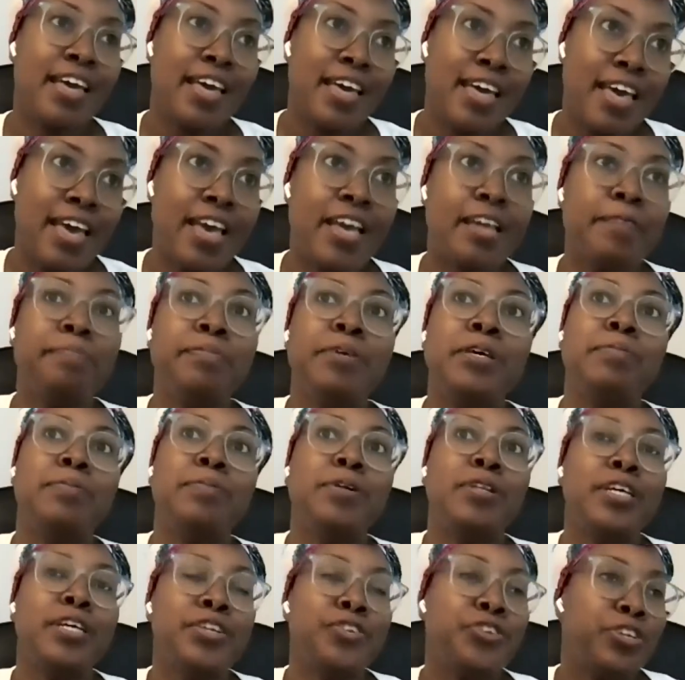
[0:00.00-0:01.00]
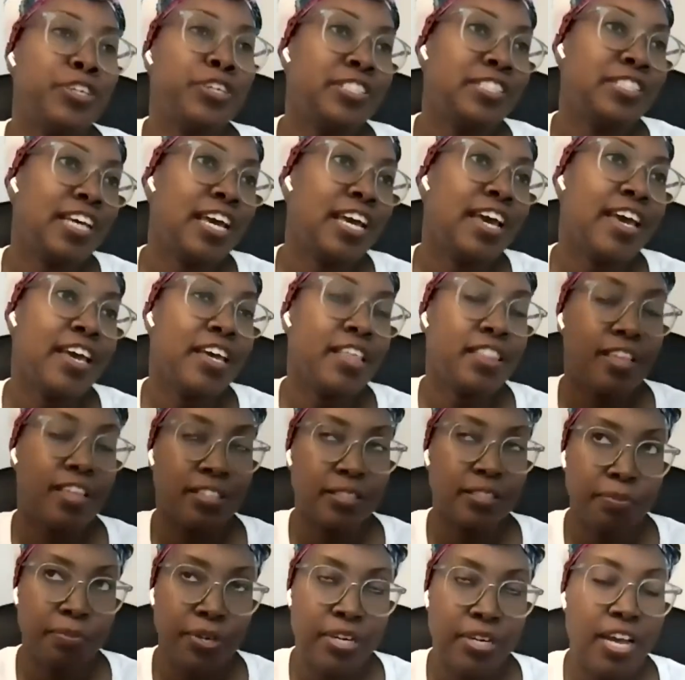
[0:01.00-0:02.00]
eight people in your day,
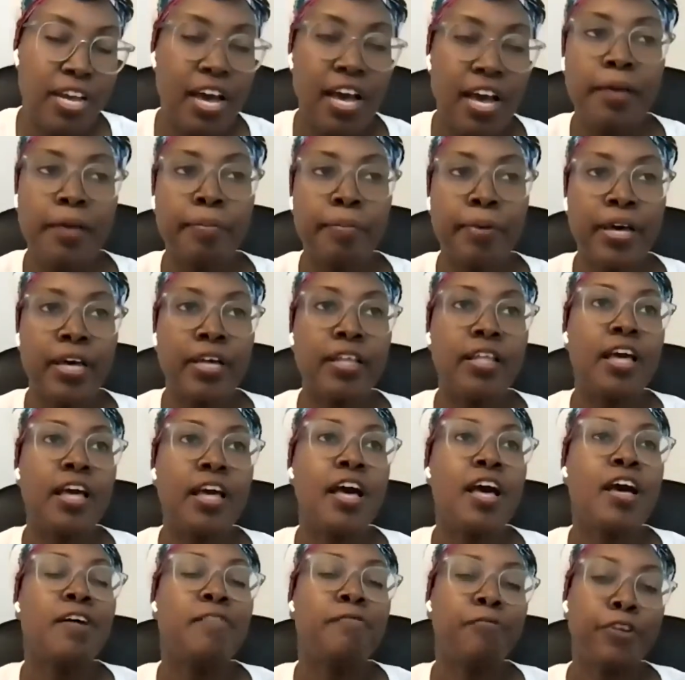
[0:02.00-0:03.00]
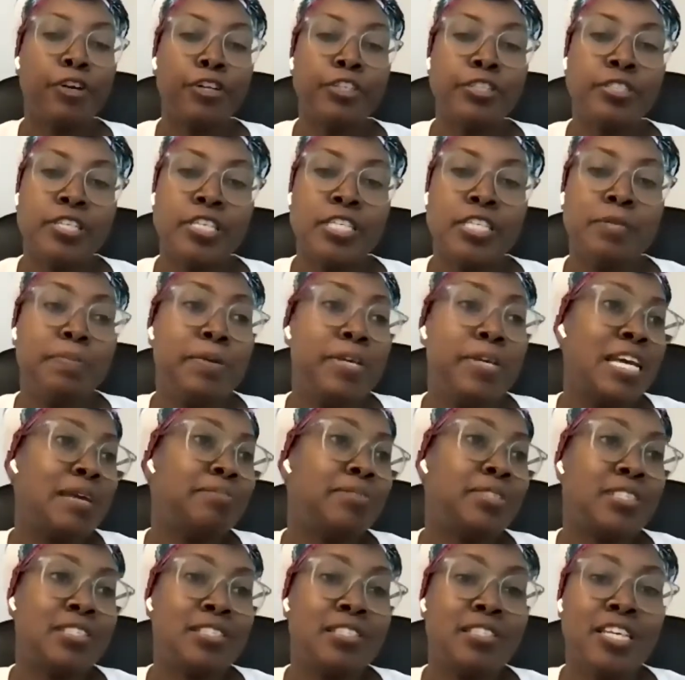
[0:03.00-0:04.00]
that's pretty high, but versus being
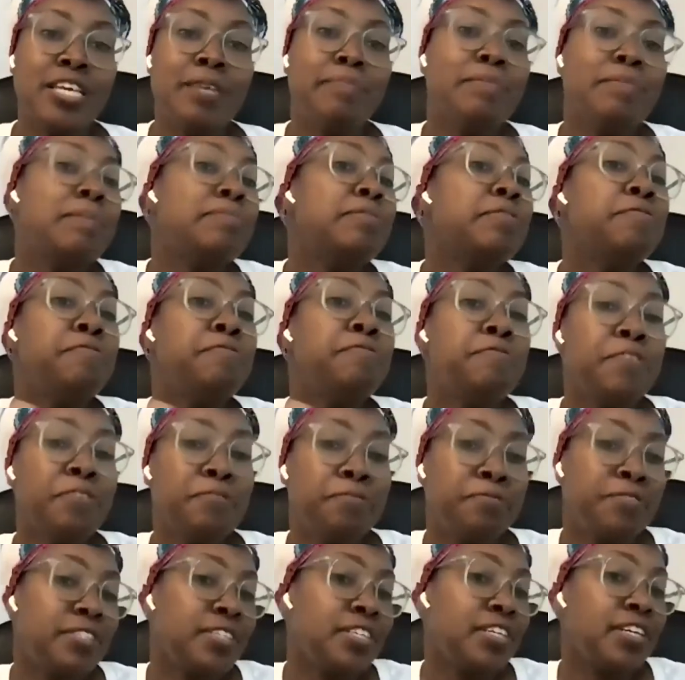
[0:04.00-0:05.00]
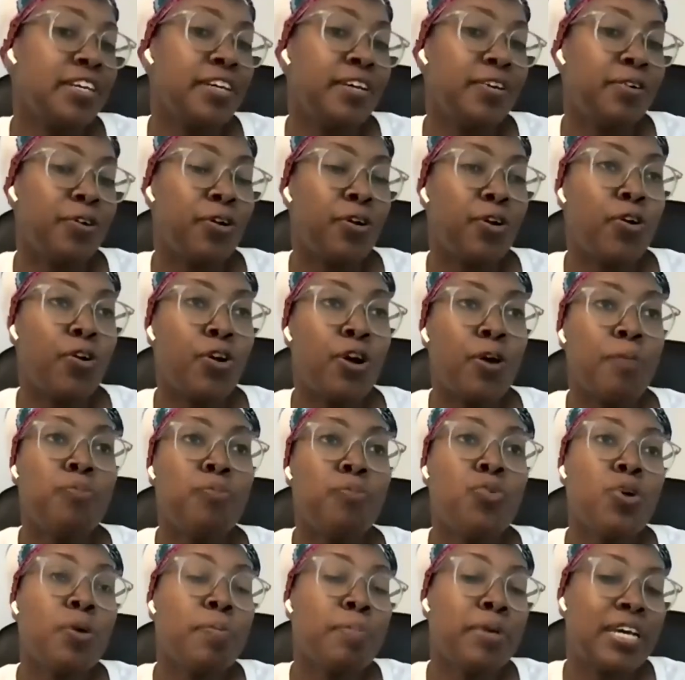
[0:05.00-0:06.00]
able to see maybe 50 or, or
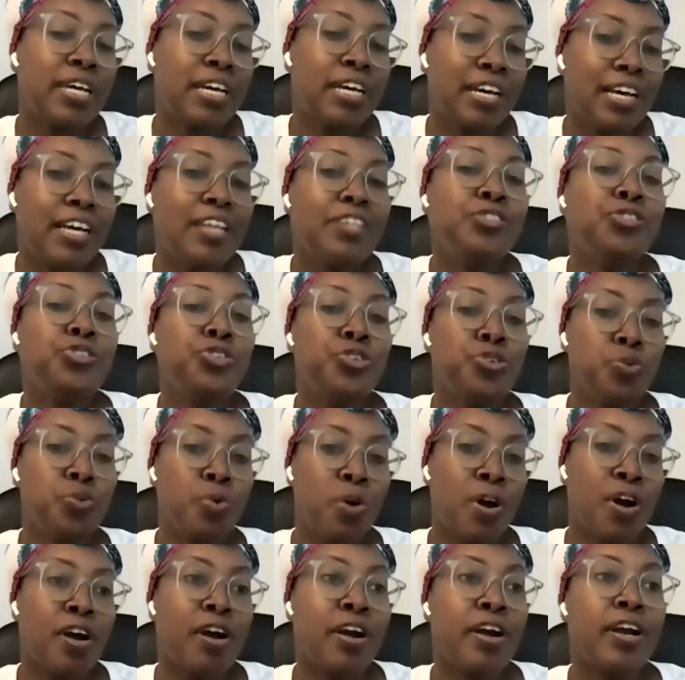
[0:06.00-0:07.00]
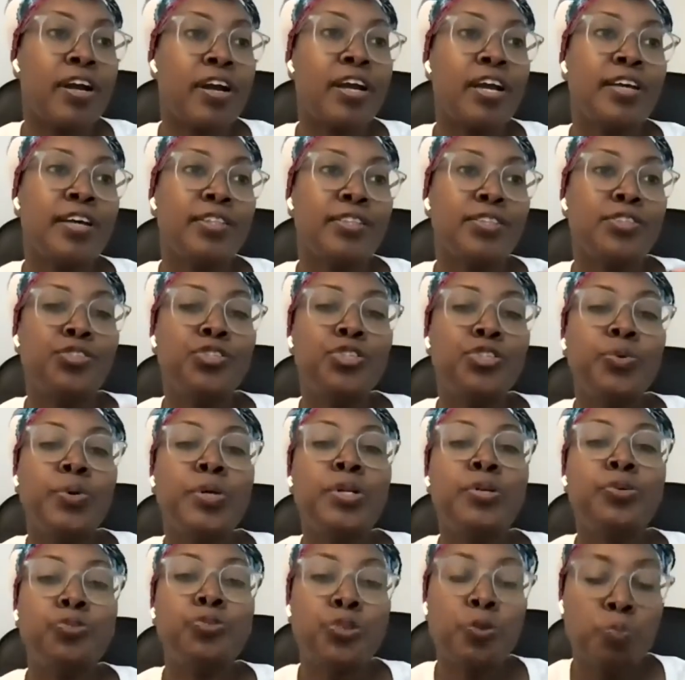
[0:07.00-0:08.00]
more because you are
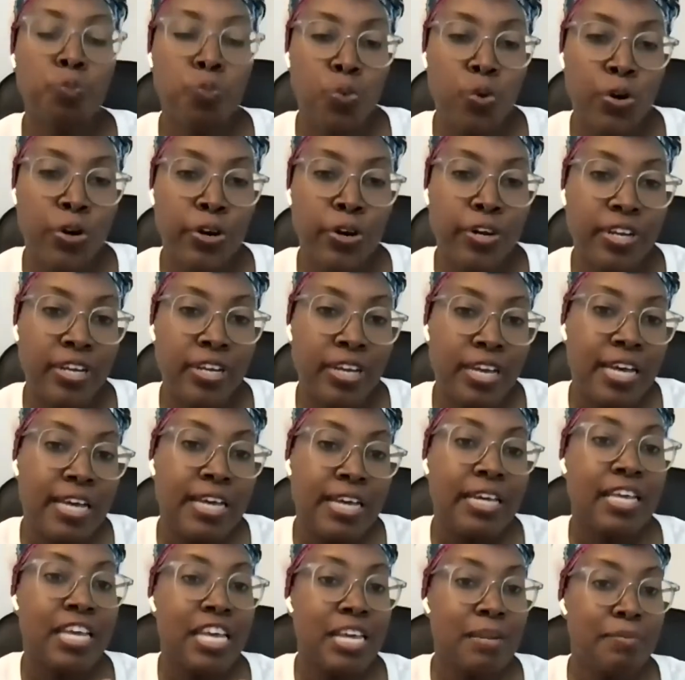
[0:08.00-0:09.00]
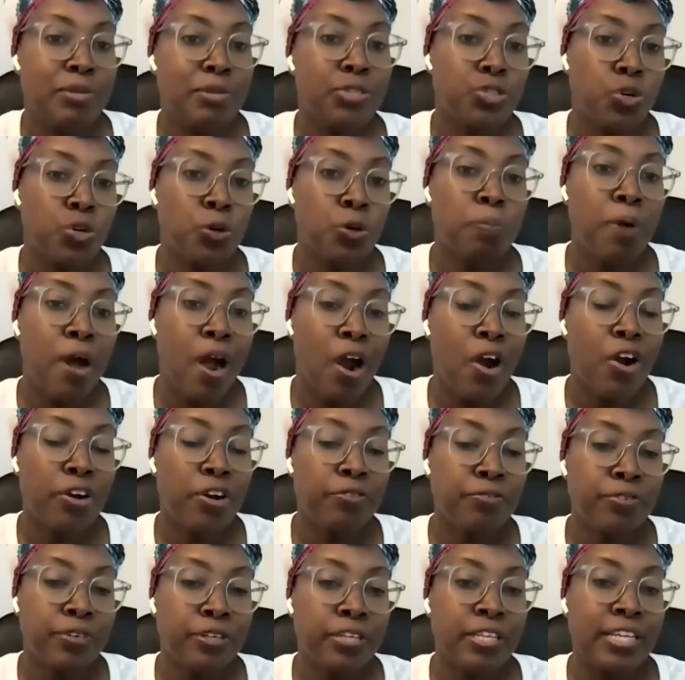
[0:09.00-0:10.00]
doing group work can be so
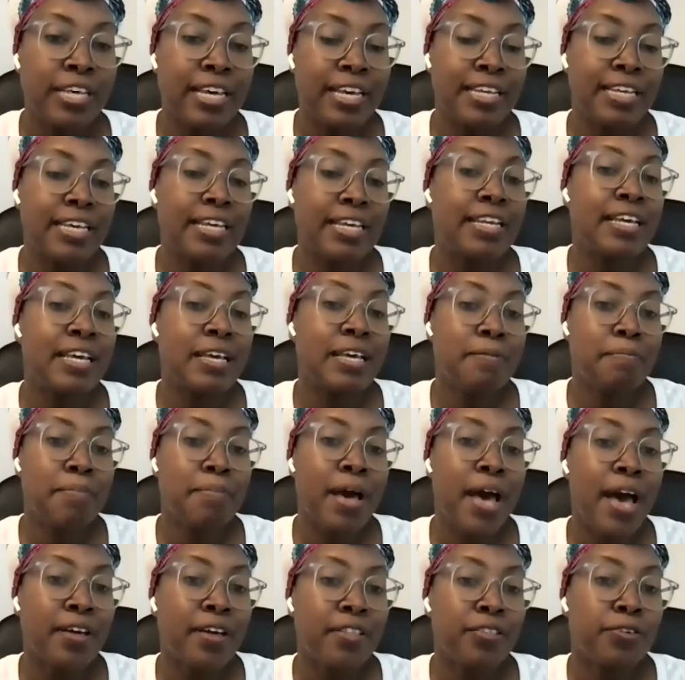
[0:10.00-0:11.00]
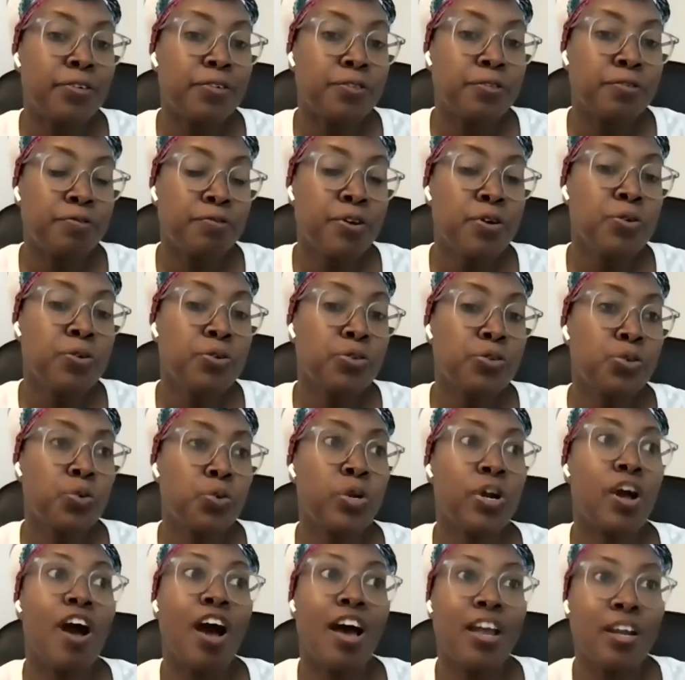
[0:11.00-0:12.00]
powerful and can impact those folks
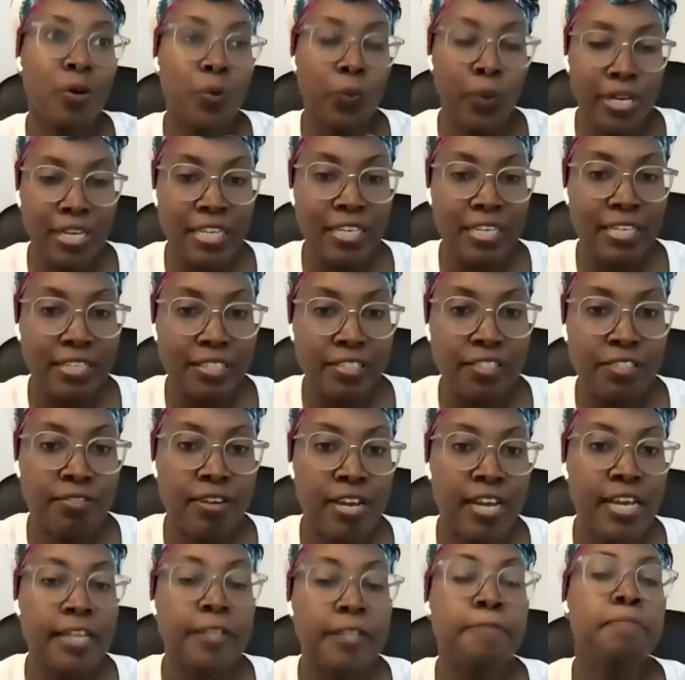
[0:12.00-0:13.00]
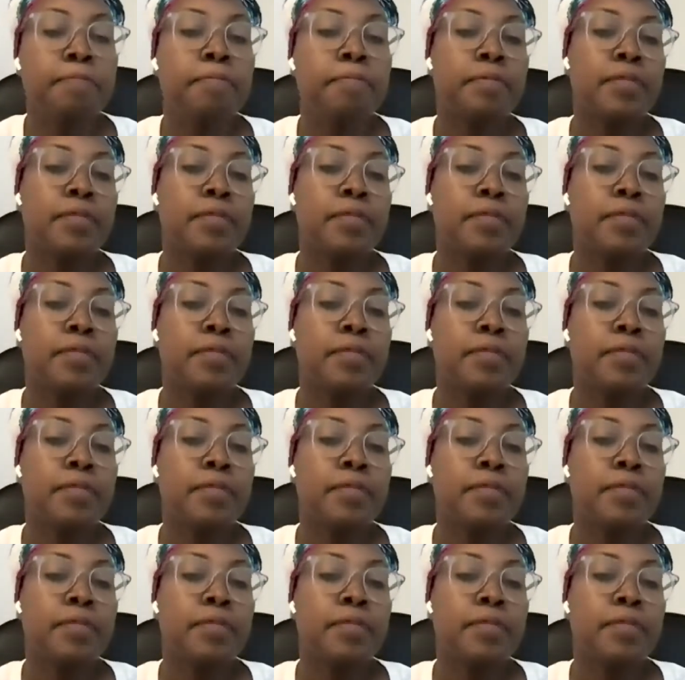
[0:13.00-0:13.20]
who are on a waiting list, right?